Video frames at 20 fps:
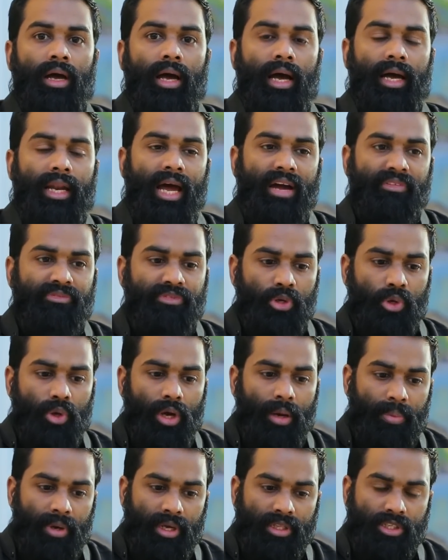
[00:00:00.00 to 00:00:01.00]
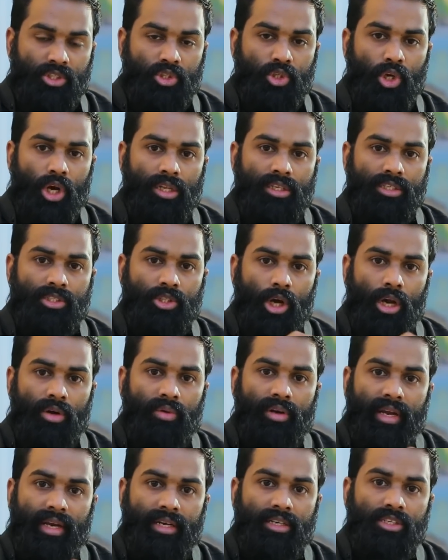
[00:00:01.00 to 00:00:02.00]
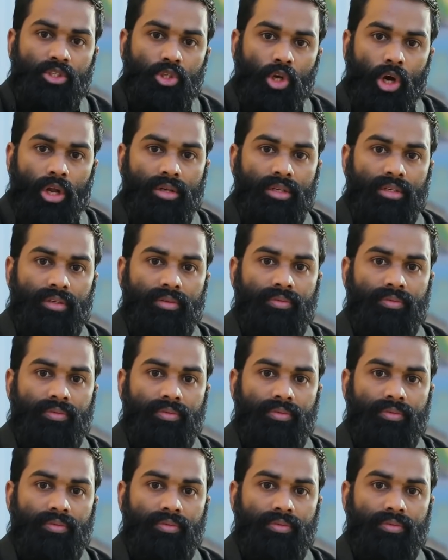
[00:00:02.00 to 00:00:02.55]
And after you apply the salt will get dissolved.